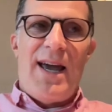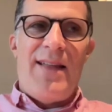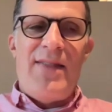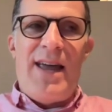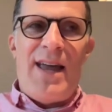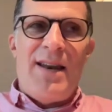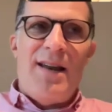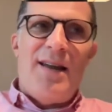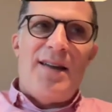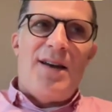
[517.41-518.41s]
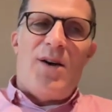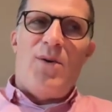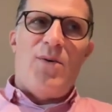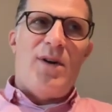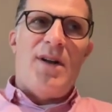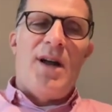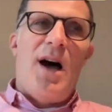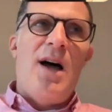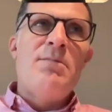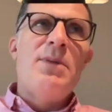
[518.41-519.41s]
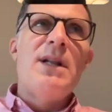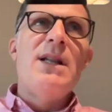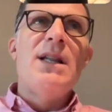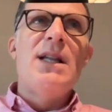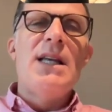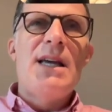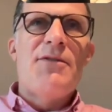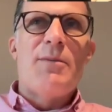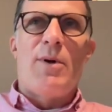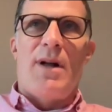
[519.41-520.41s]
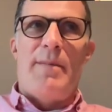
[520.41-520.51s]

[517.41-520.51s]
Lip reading: And then, an unbelievable